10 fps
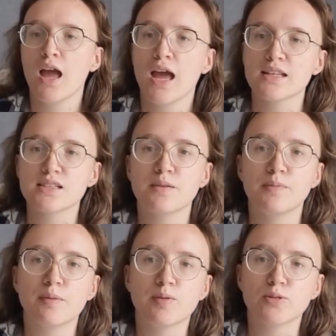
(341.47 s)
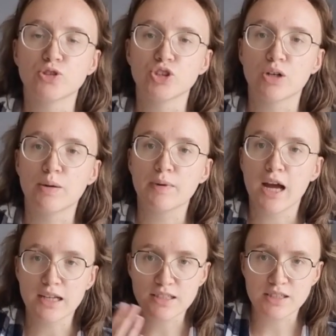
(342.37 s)
And some people will show up
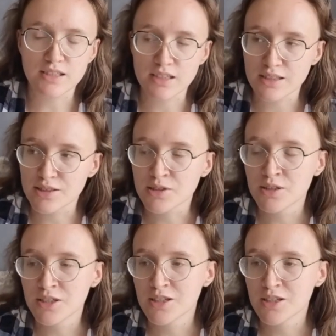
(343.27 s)
at 6,